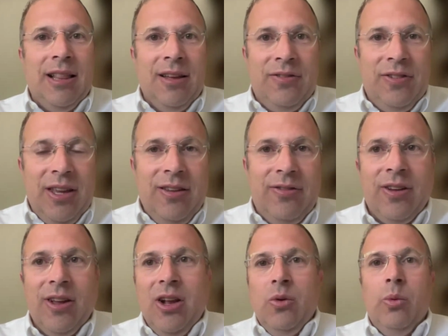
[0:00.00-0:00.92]
Tel
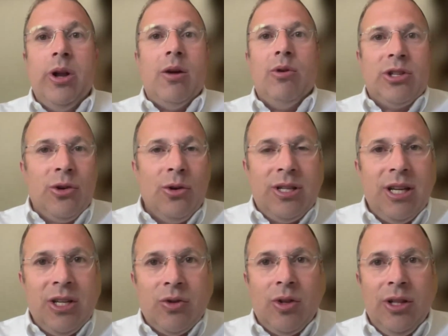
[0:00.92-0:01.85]
Aviv when I returned
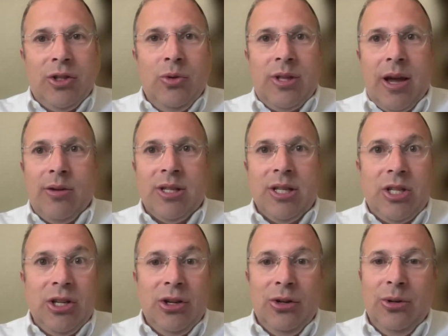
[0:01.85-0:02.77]
to Israel in
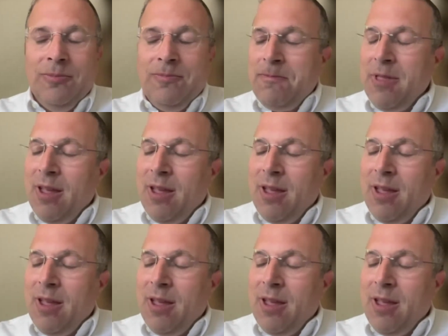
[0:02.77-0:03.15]
2002.